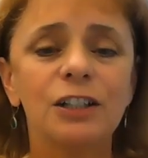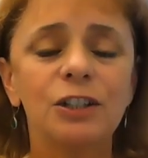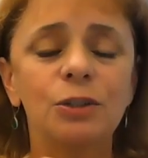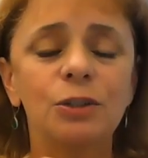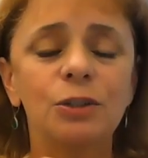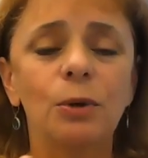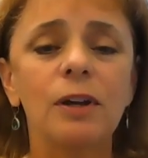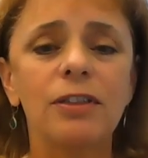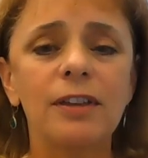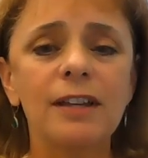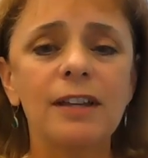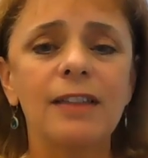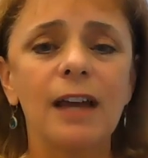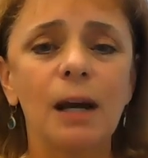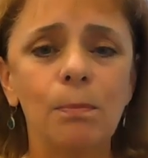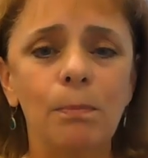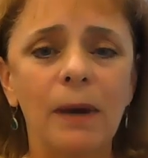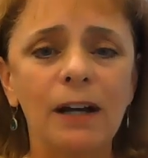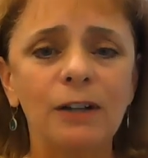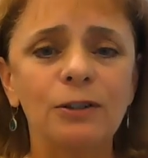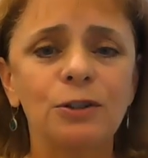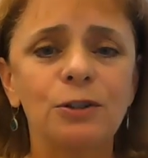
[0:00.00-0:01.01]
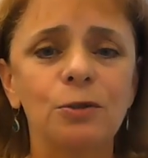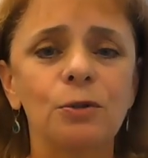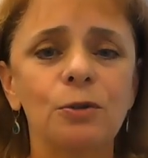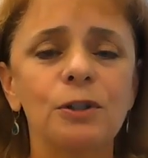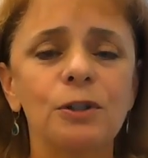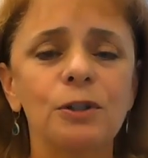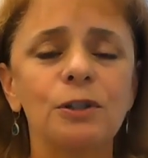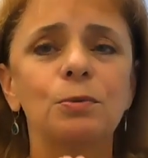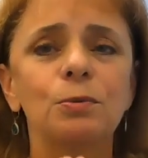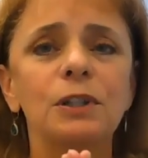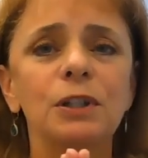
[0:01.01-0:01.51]
so i think that
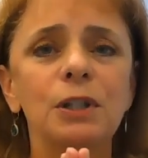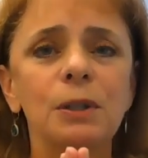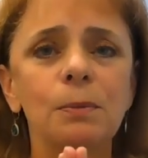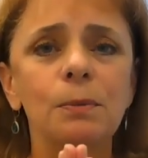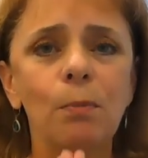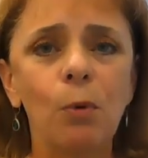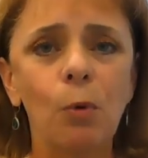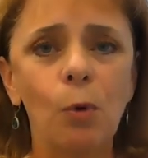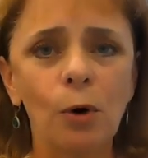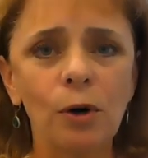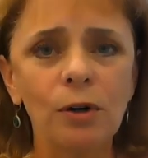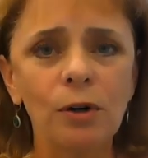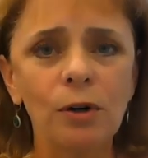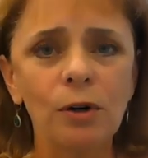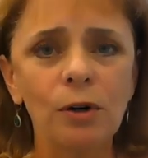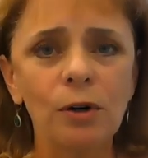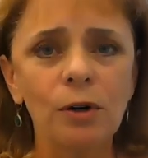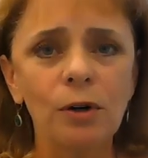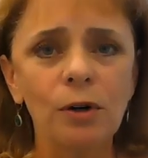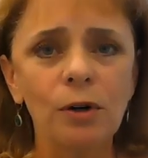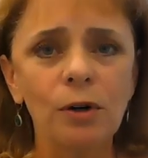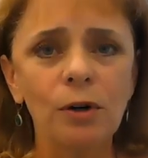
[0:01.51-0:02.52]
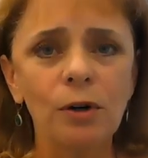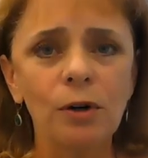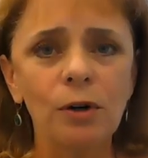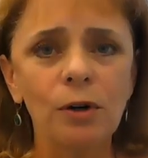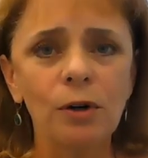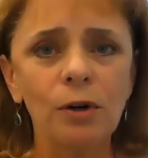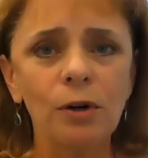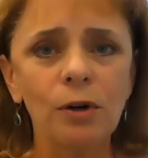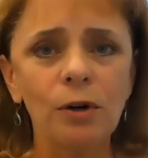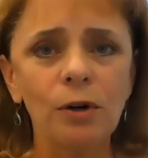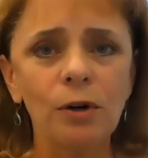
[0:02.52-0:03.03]
backstory is really important
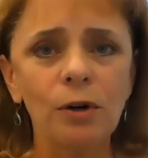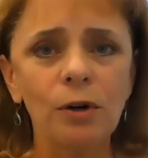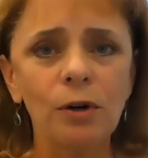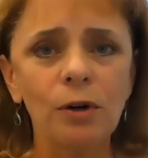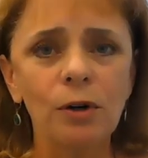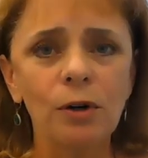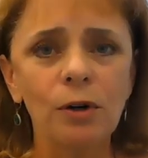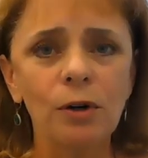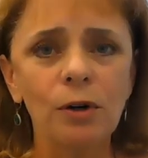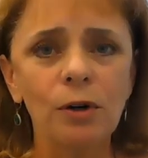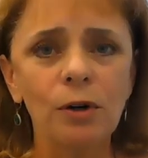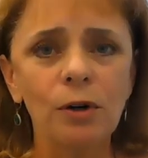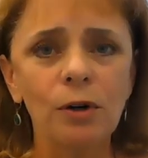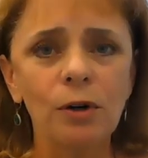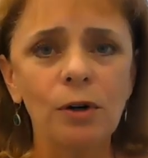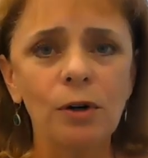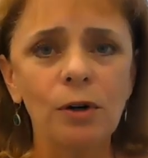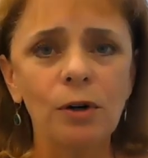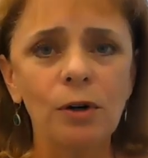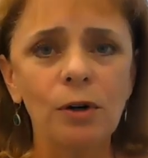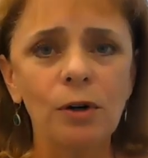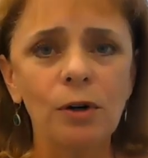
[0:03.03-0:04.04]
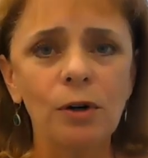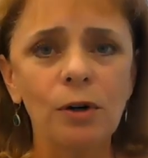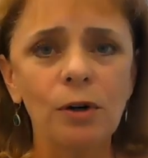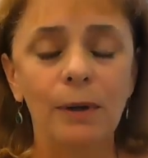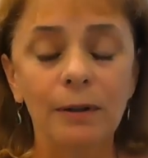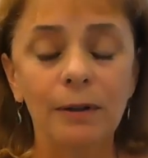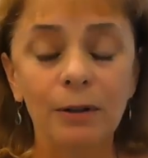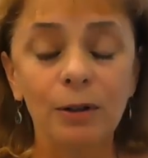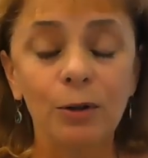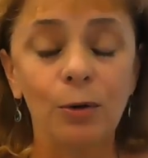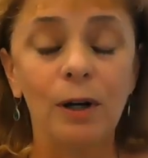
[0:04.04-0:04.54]
i think it brings a lot of
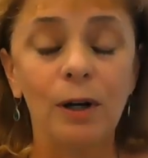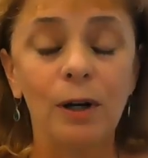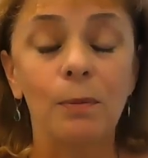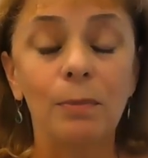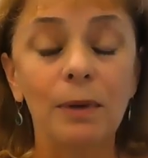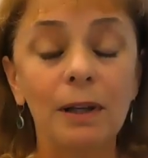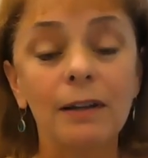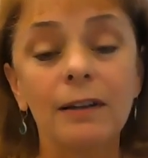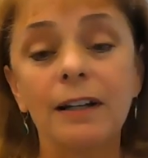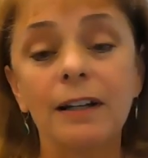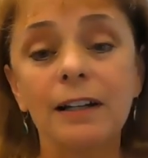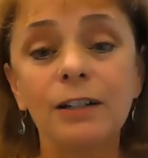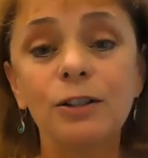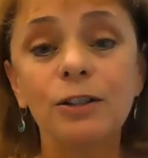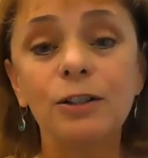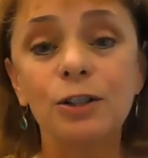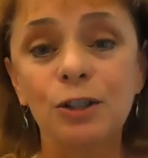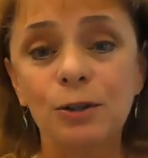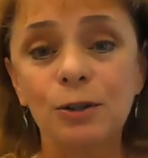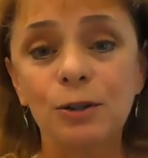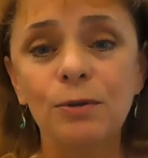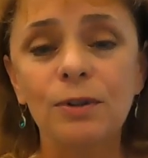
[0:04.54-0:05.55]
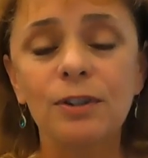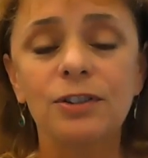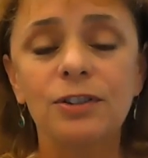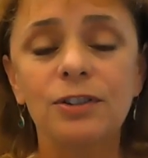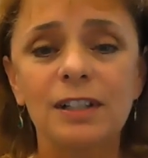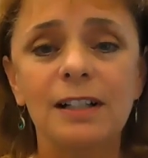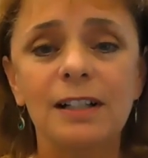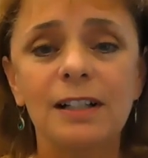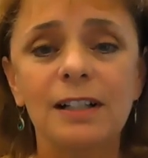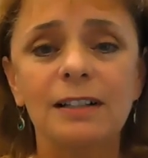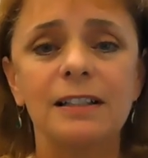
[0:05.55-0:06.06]
credibility to the
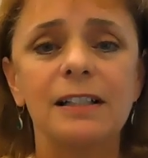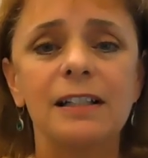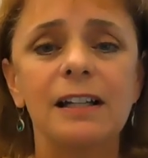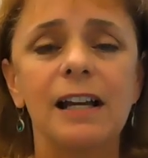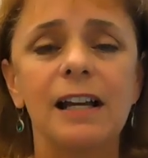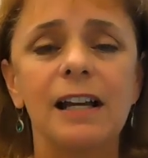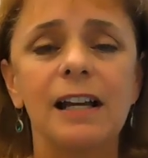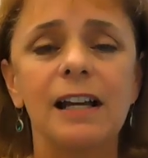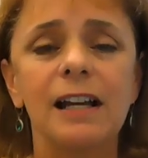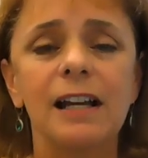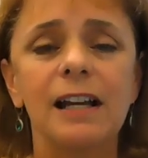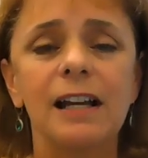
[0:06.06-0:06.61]
cld